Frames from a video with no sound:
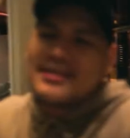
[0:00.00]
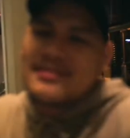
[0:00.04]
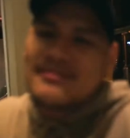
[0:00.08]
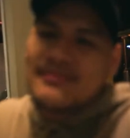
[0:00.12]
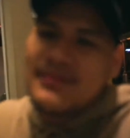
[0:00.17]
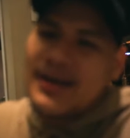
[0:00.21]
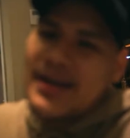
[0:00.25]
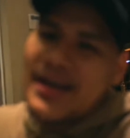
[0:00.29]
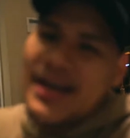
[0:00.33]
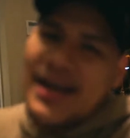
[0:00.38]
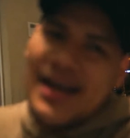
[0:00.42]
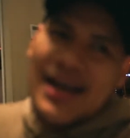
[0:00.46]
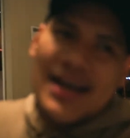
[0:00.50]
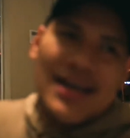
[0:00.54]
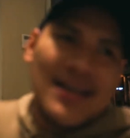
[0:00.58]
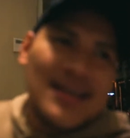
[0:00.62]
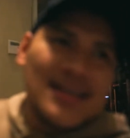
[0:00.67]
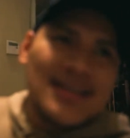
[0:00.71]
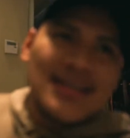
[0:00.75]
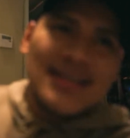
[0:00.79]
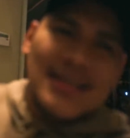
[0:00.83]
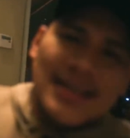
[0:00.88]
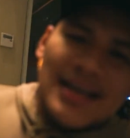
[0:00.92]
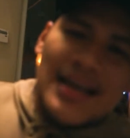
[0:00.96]
But yeah.
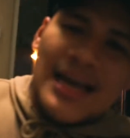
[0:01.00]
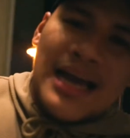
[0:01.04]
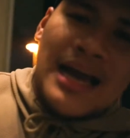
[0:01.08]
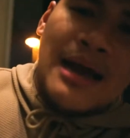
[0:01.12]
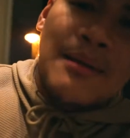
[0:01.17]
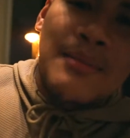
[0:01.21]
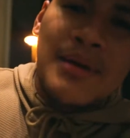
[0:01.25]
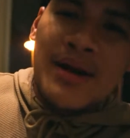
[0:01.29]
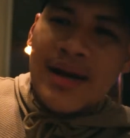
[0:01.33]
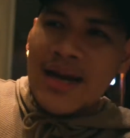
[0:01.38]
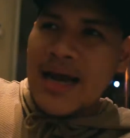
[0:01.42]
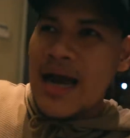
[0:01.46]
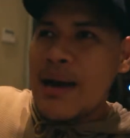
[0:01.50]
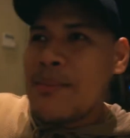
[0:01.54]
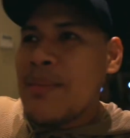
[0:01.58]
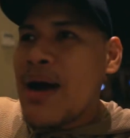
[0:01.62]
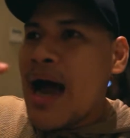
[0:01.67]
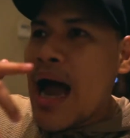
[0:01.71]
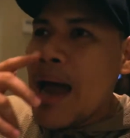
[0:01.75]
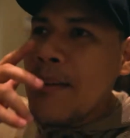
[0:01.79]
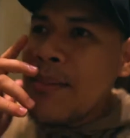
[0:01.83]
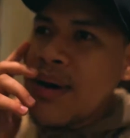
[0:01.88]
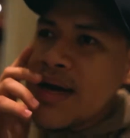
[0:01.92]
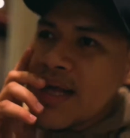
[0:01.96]

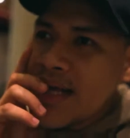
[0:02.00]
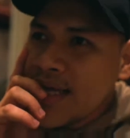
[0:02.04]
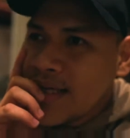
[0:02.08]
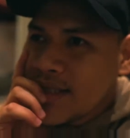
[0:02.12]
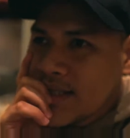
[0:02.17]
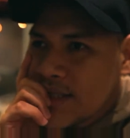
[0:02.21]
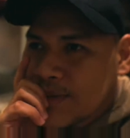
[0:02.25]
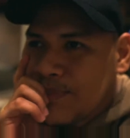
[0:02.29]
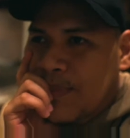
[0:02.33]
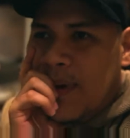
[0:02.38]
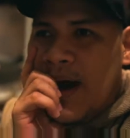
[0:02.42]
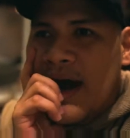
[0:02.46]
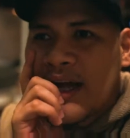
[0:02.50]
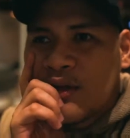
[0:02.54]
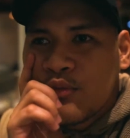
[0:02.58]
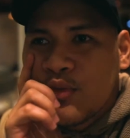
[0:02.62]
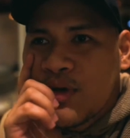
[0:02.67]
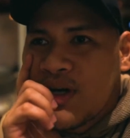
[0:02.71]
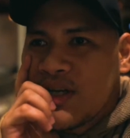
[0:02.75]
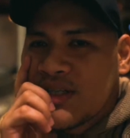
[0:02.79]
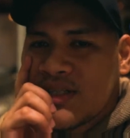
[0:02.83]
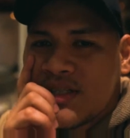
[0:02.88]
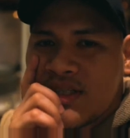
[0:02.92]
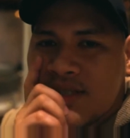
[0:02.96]
I'm at a spot
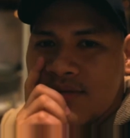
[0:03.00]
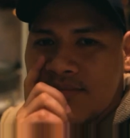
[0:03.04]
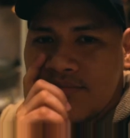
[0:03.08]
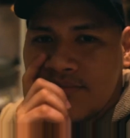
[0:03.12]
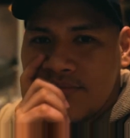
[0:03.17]
where it's